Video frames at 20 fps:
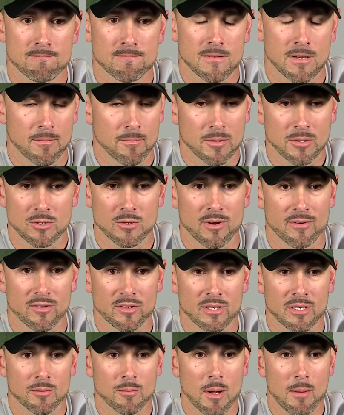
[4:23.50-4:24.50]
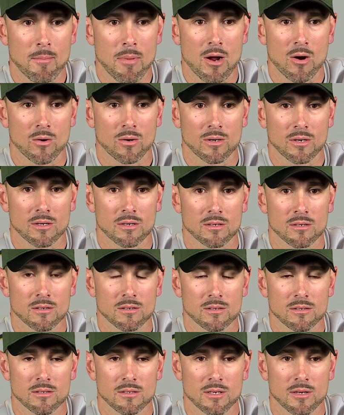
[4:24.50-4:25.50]
going to do everything in my power to
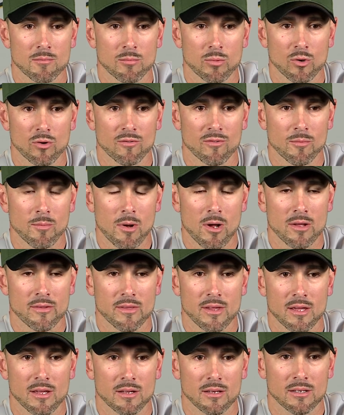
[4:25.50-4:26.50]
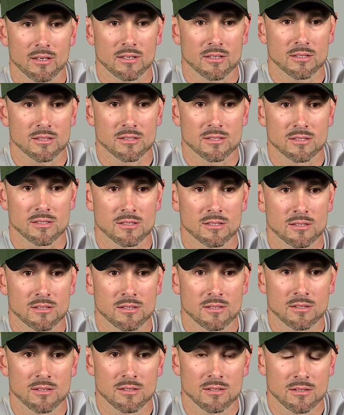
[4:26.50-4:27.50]
improve upon that, because
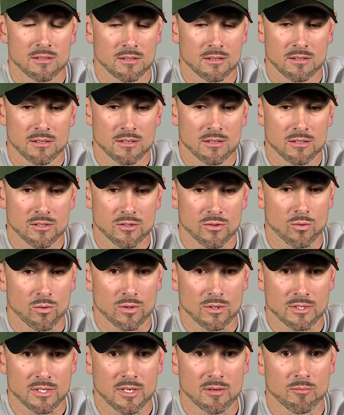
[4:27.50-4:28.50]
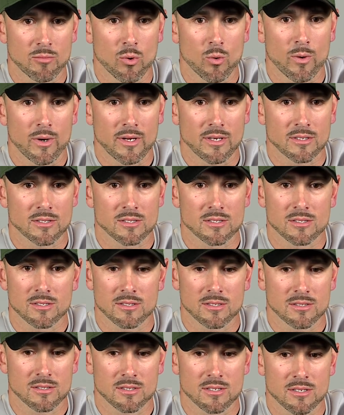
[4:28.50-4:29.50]
scoring 10 points
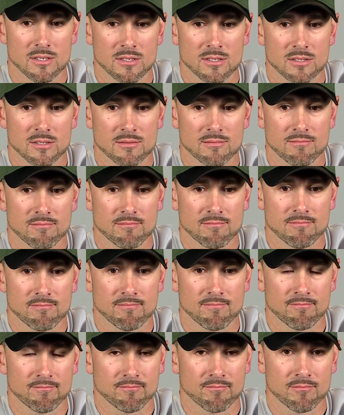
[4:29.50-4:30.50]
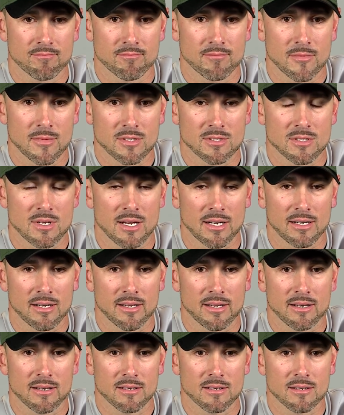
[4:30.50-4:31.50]
is not going to
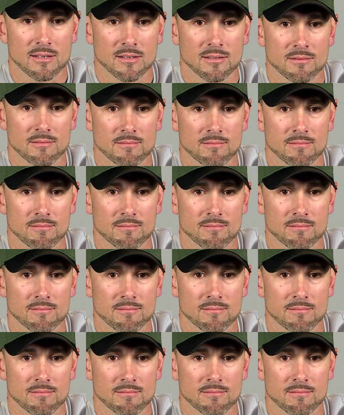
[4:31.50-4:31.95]
get it done.